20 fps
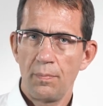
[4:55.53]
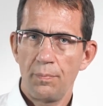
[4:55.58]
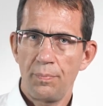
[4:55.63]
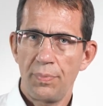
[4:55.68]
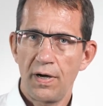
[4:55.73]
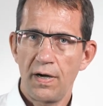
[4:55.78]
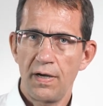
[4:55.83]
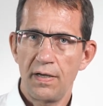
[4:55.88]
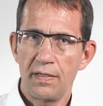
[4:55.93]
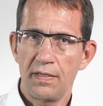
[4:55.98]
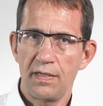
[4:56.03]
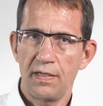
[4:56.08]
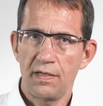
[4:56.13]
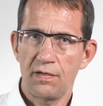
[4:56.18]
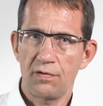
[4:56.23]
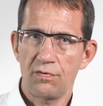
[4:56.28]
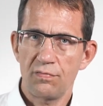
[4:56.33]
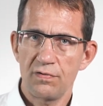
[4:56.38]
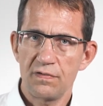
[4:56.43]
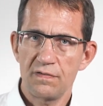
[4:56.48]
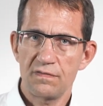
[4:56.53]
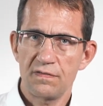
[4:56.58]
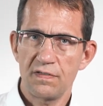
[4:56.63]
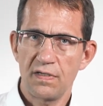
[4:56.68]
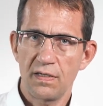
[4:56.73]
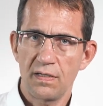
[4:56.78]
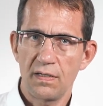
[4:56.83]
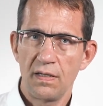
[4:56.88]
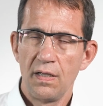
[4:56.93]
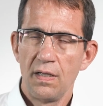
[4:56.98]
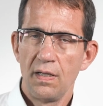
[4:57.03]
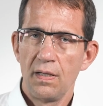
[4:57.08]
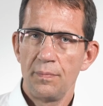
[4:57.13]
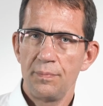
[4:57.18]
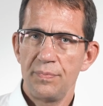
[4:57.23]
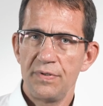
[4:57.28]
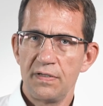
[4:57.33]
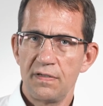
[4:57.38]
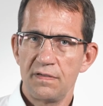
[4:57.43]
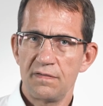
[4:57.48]
by increasing
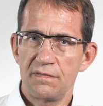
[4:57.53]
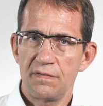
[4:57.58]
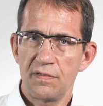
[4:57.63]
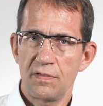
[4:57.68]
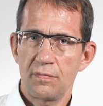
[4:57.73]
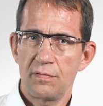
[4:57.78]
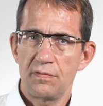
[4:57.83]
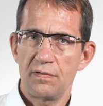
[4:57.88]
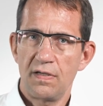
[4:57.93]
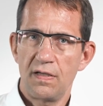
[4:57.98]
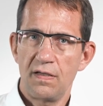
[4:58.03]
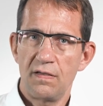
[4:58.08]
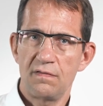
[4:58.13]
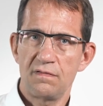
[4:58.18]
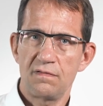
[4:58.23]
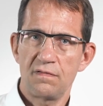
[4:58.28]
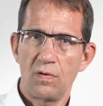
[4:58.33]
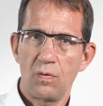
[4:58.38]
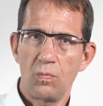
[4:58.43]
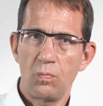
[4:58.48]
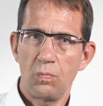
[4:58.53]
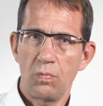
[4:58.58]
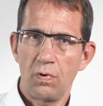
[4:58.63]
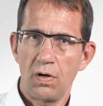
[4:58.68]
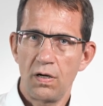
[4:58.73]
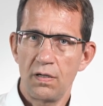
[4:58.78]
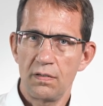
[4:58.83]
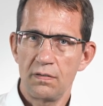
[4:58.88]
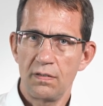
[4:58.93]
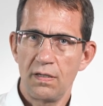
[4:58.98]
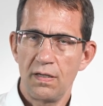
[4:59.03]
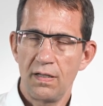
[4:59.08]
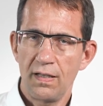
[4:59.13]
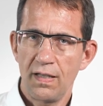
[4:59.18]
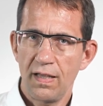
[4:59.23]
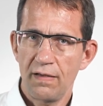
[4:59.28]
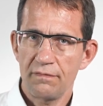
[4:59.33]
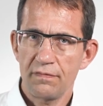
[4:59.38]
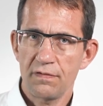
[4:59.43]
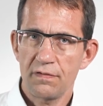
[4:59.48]
beta secretase 1
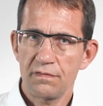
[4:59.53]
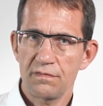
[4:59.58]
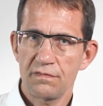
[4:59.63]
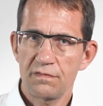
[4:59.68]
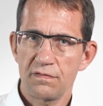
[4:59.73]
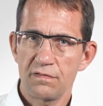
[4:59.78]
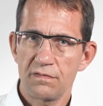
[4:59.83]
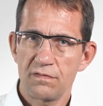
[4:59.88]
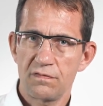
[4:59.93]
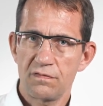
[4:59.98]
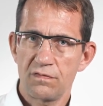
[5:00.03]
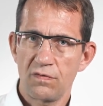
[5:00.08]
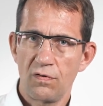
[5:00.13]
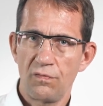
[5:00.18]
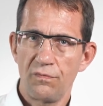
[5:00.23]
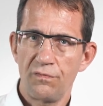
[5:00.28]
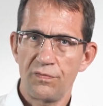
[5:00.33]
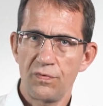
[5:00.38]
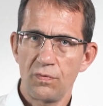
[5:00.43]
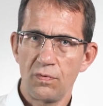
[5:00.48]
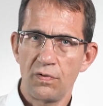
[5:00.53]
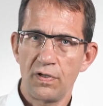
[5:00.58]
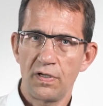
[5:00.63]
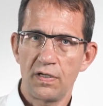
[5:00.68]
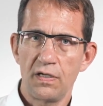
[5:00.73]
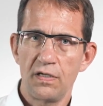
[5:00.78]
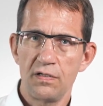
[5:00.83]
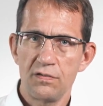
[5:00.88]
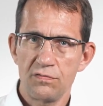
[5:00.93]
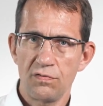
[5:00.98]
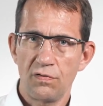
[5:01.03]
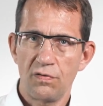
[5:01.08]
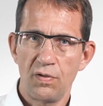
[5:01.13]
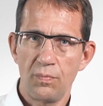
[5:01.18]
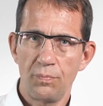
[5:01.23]
levels, so fueling into the